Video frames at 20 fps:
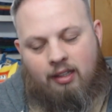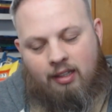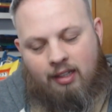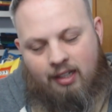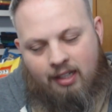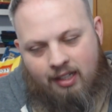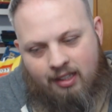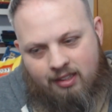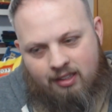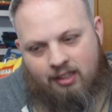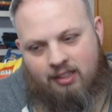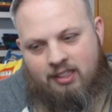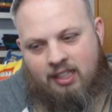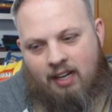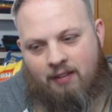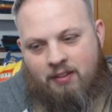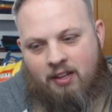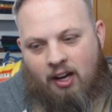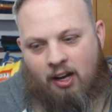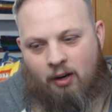It does
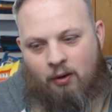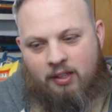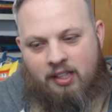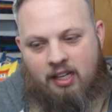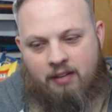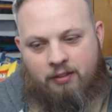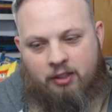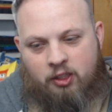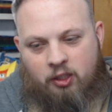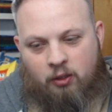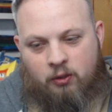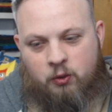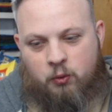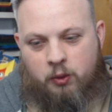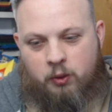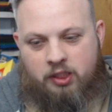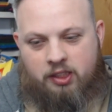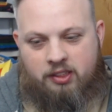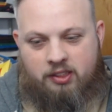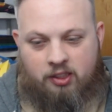have the auto at aim return,
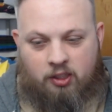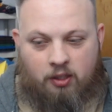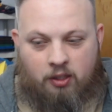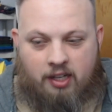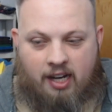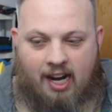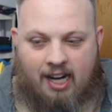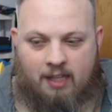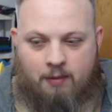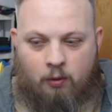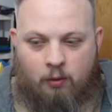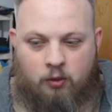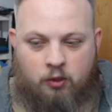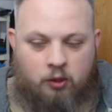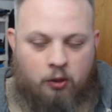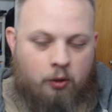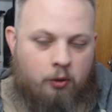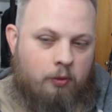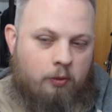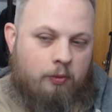switch this card to active mode,
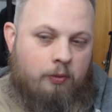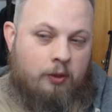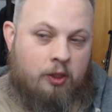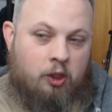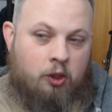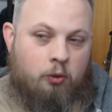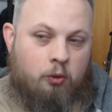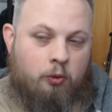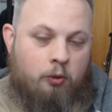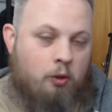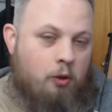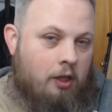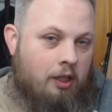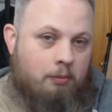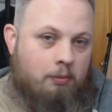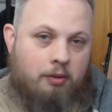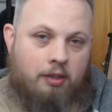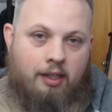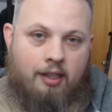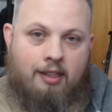so which is cool. You get to
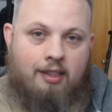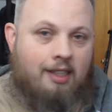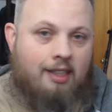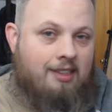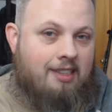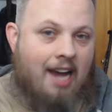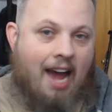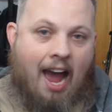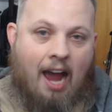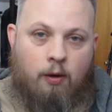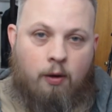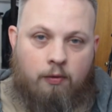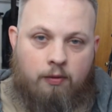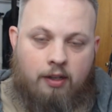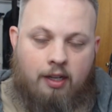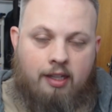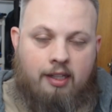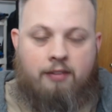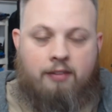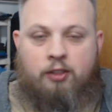play it, attack with
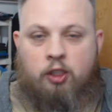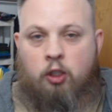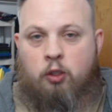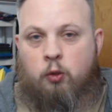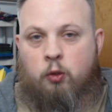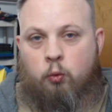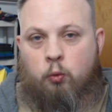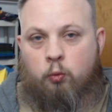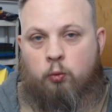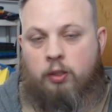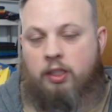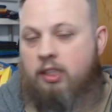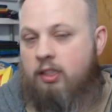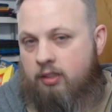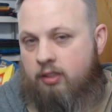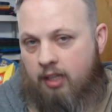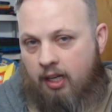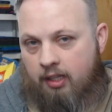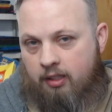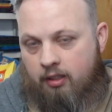it, and aim return just
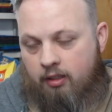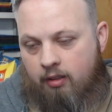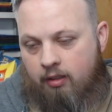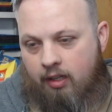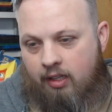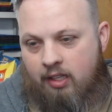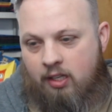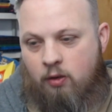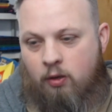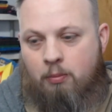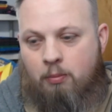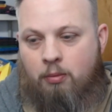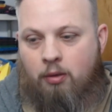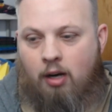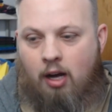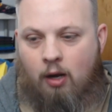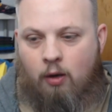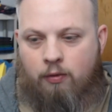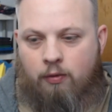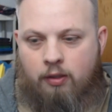restand it, and then you can
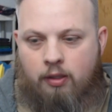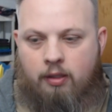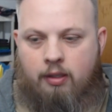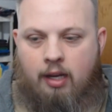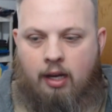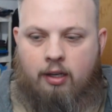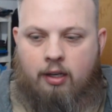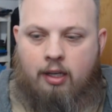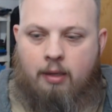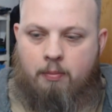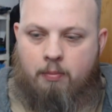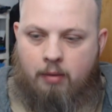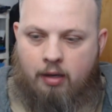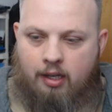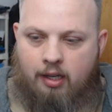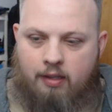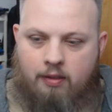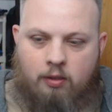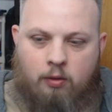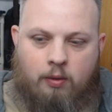block with it. Now keep in
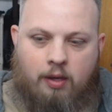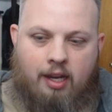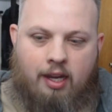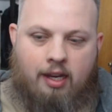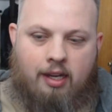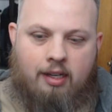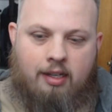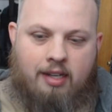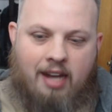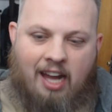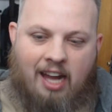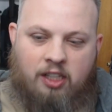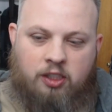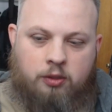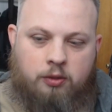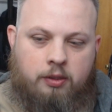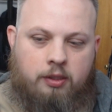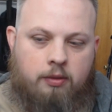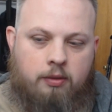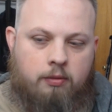mind, you can't
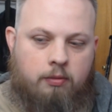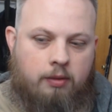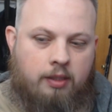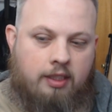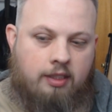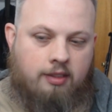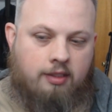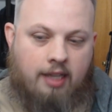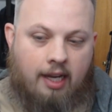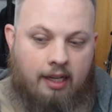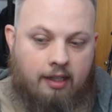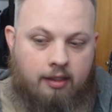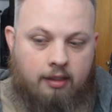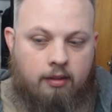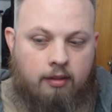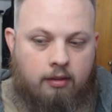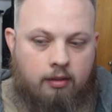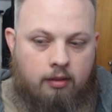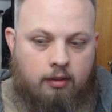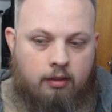naturally restand
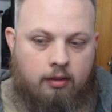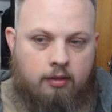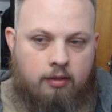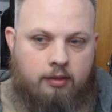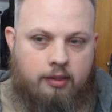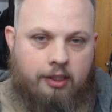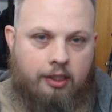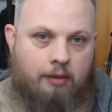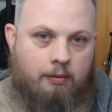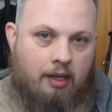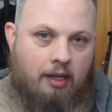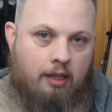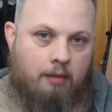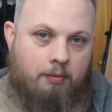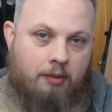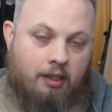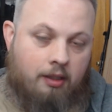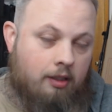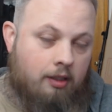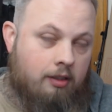it
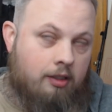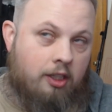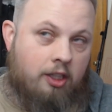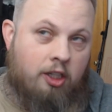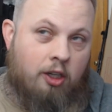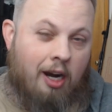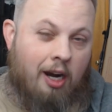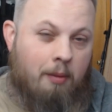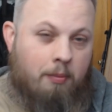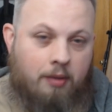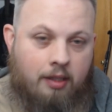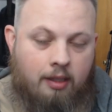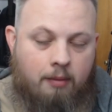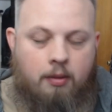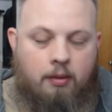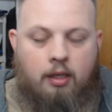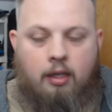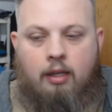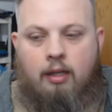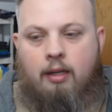during your upkeep,
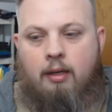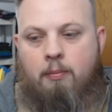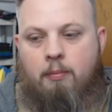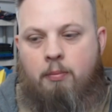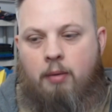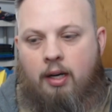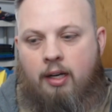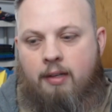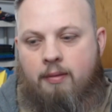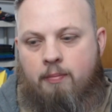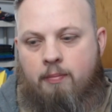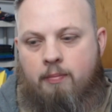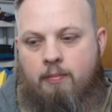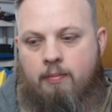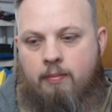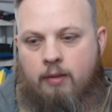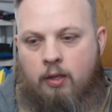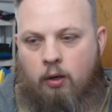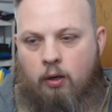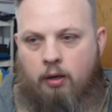or
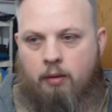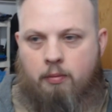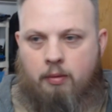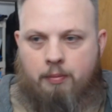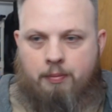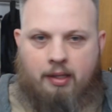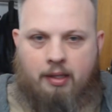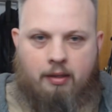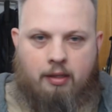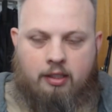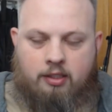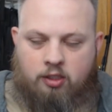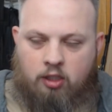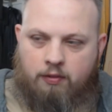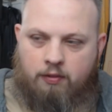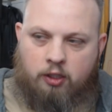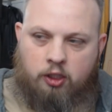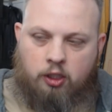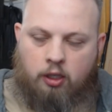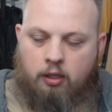start of
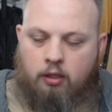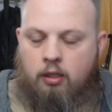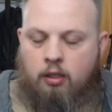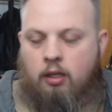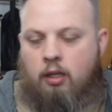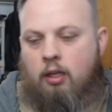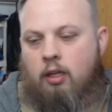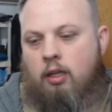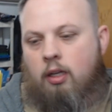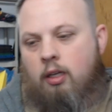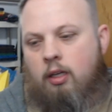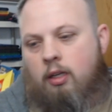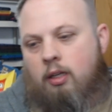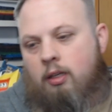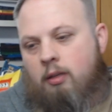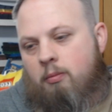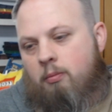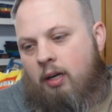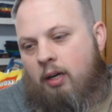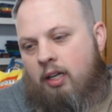your turn,
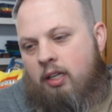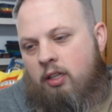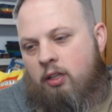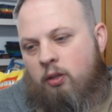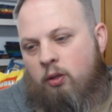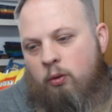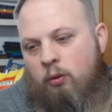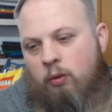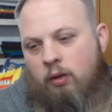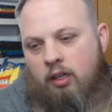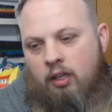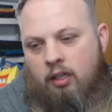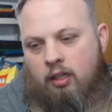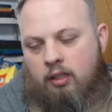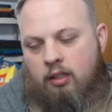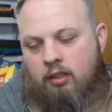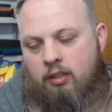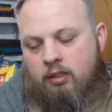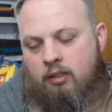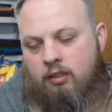but it's